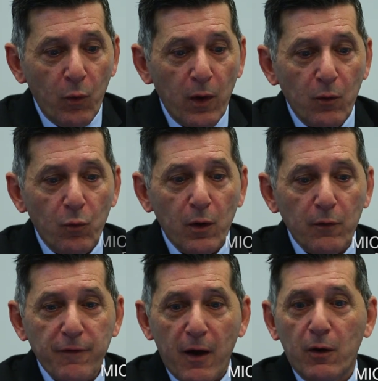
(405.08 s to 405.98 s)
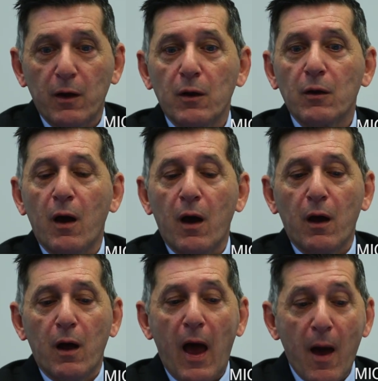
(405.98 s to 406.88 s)
We were very
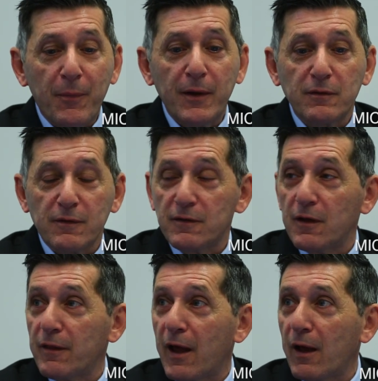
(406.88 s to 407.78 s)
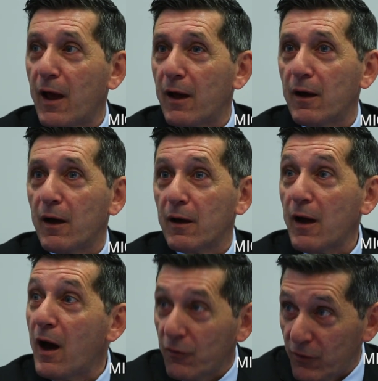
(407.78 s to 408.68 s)
uh, happy to see that uh,
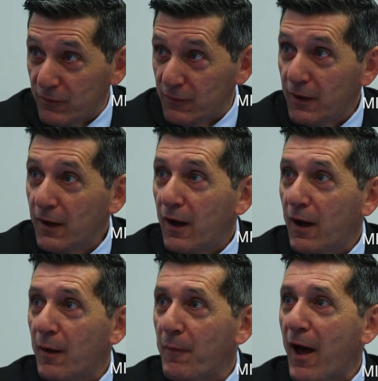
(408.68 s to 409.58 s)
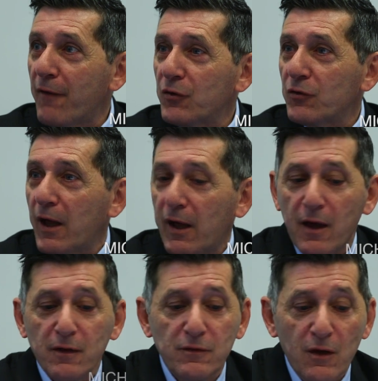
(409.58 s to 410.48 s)
Congress, um, after
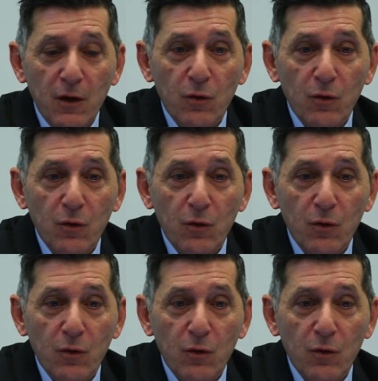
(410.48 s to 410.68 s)
decades,